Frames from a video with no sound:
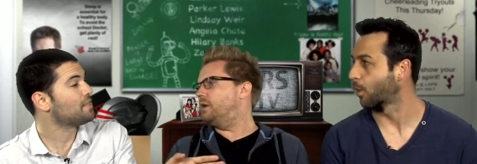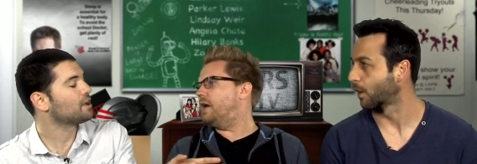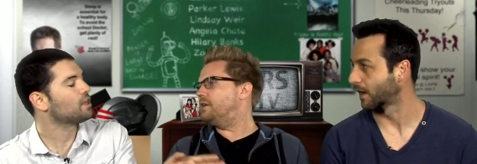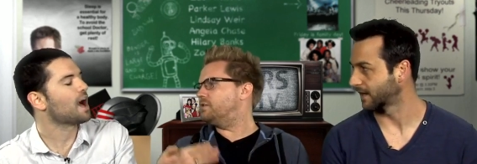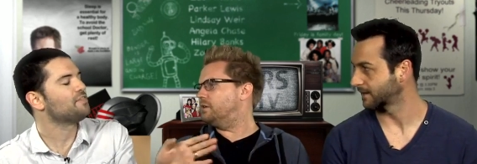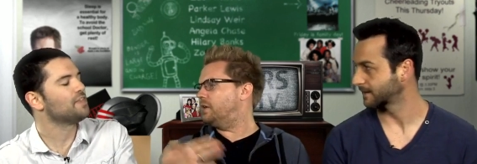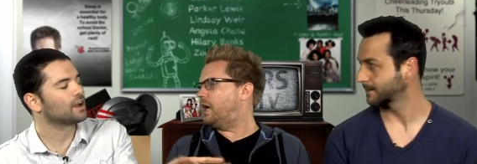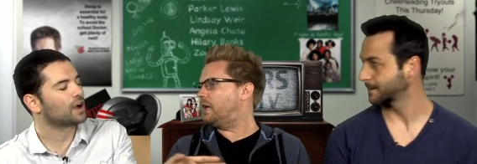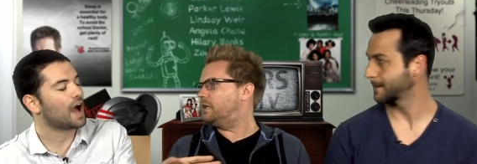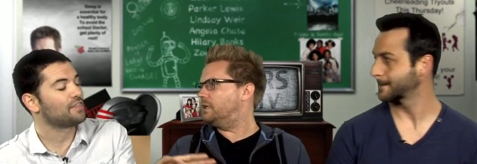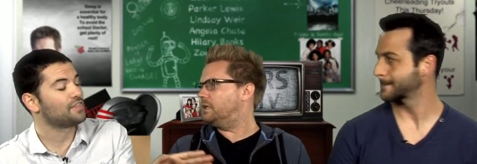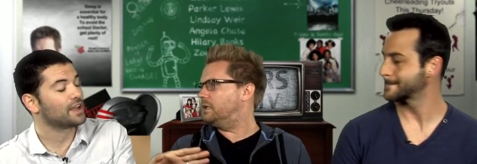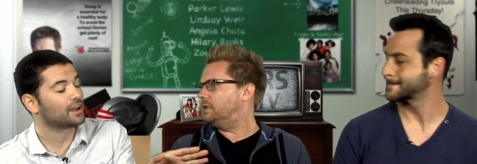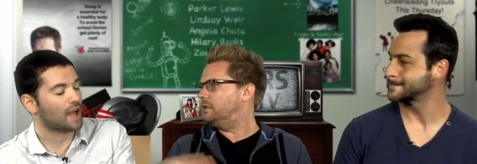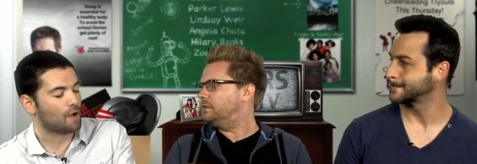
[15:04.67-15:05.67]
Speaker 1: you guys I think, I
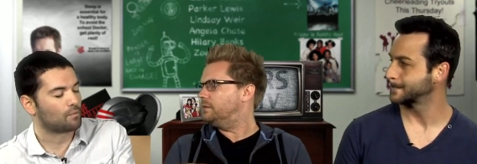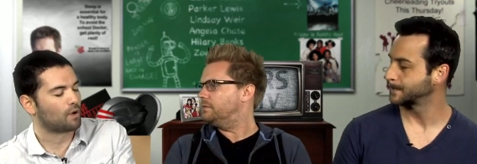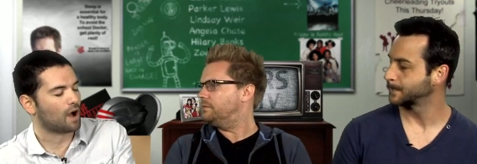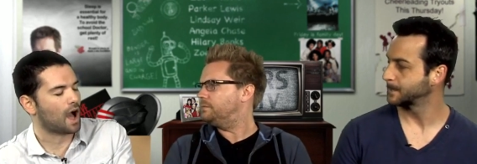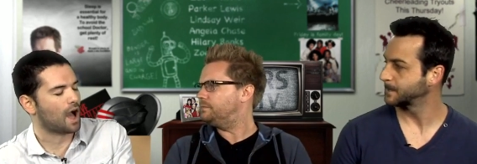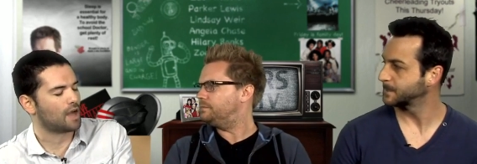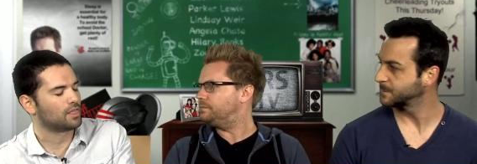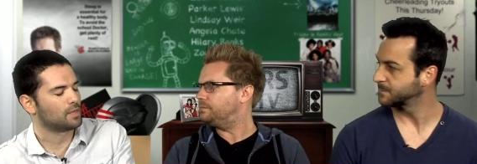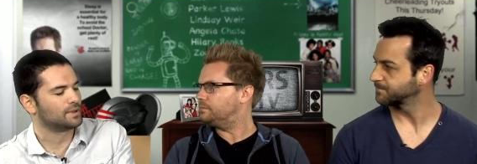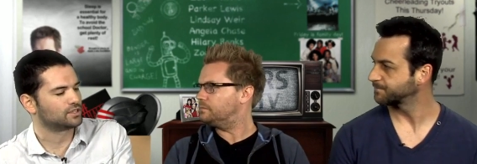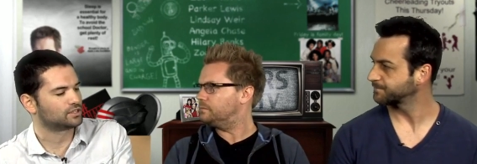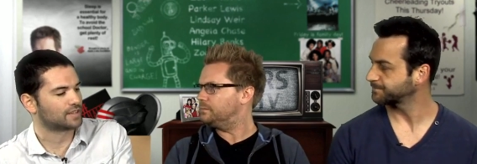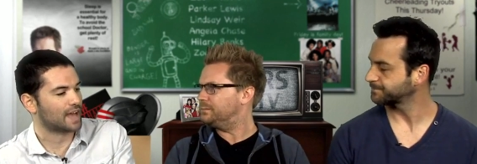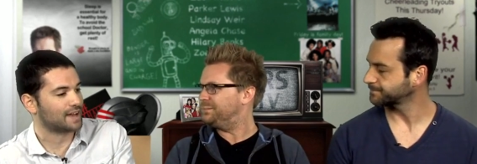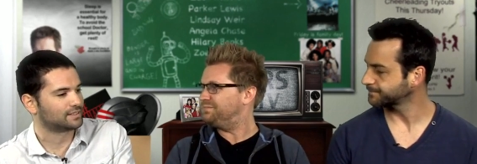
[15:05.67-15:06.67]
think, I think I, let me
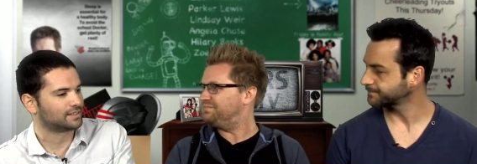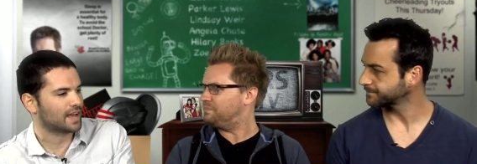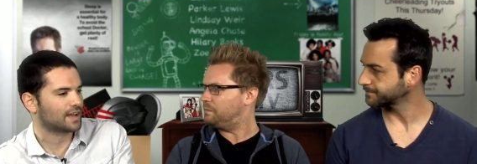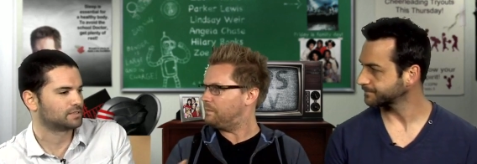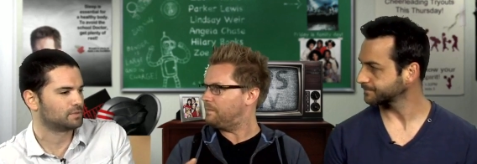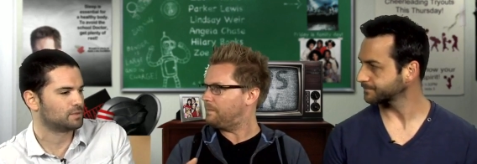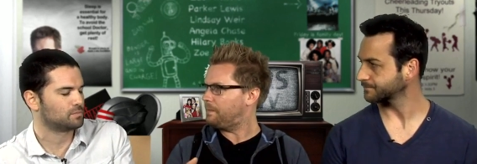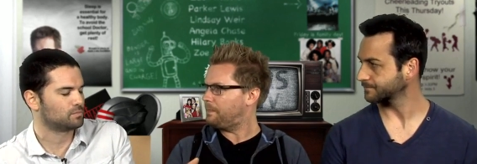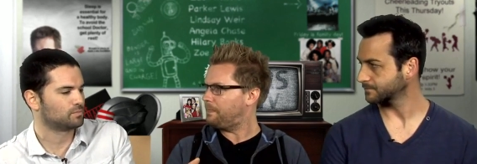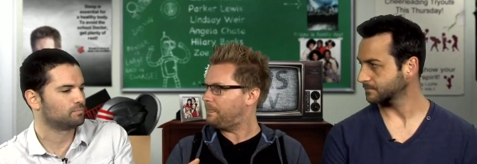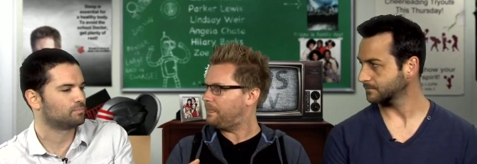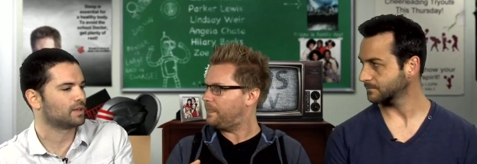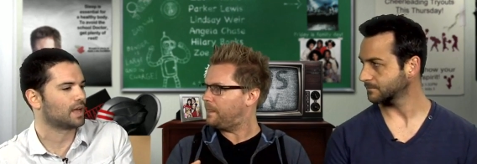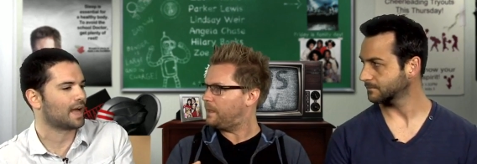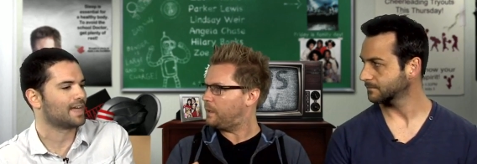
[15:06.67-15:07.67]
just add to that because
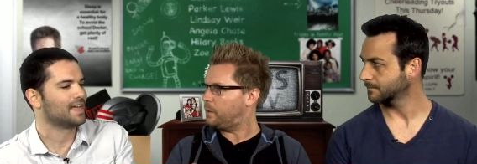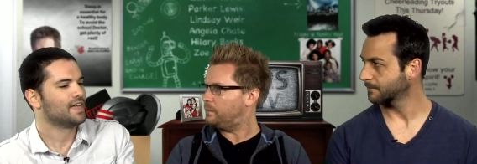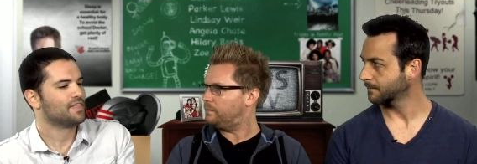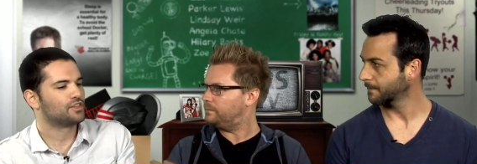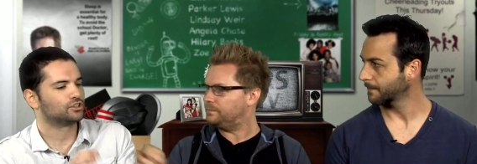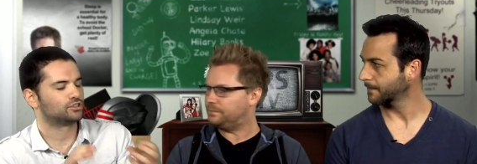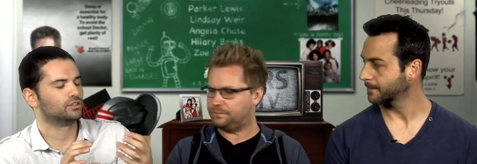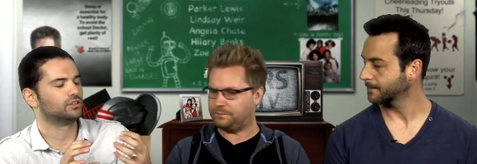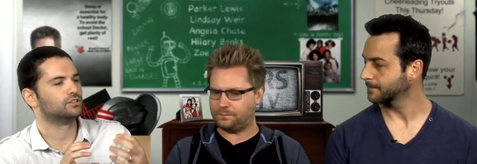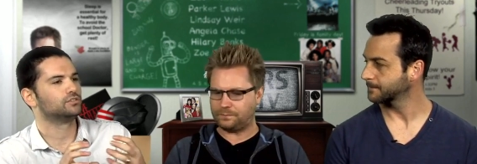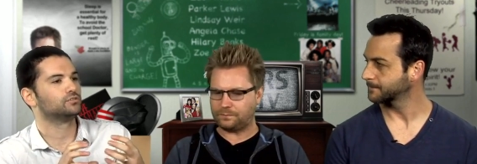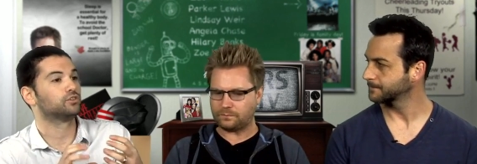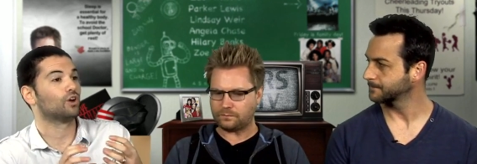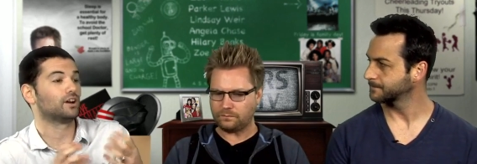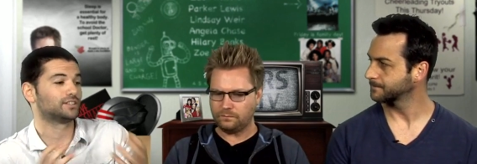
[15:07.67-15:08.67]
there's
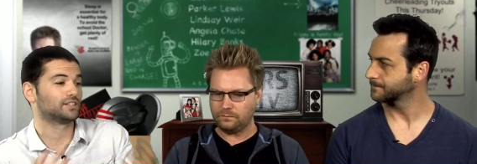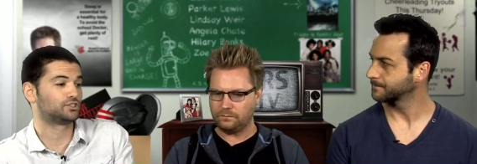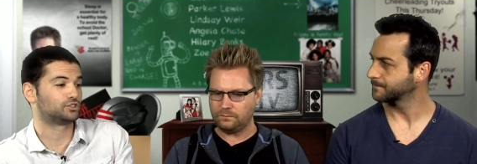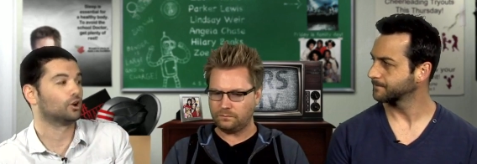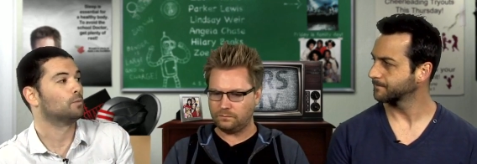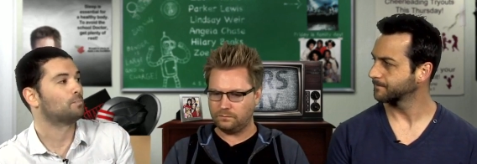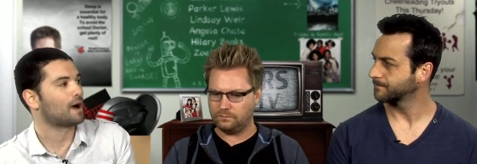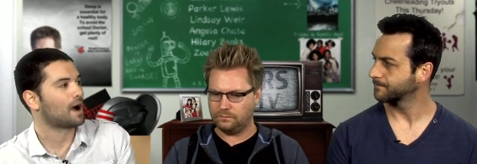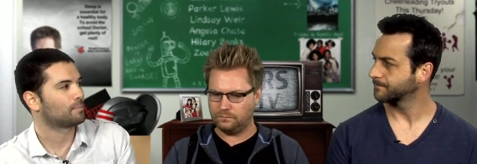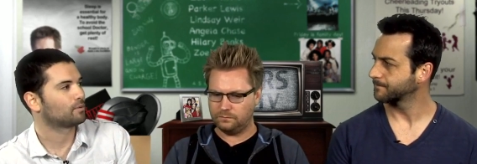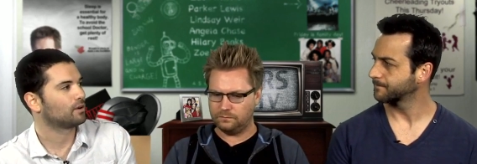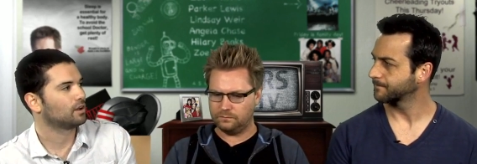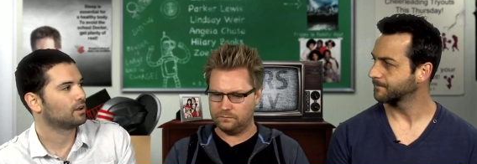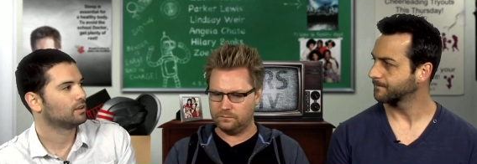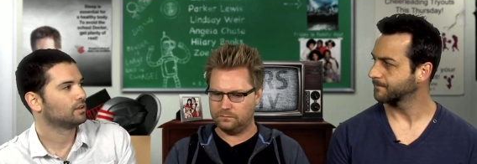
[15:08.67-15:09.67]
it, Lost as soap
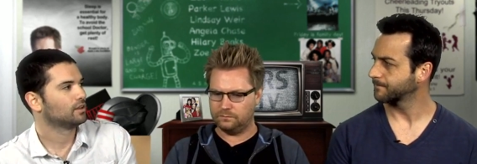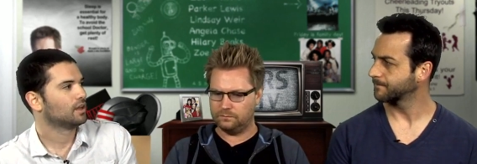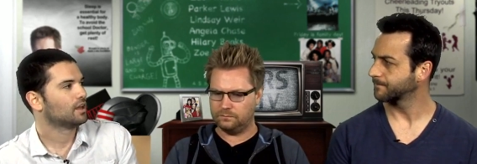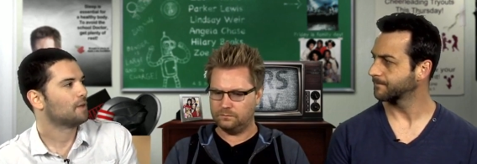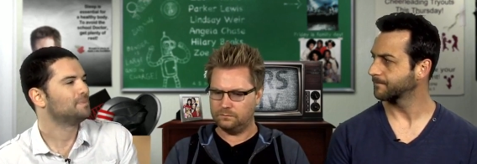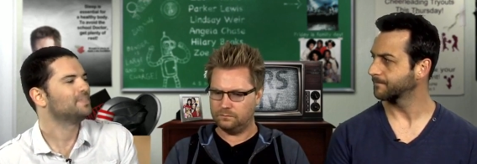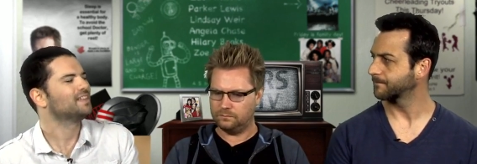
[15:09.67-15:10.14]
opera. I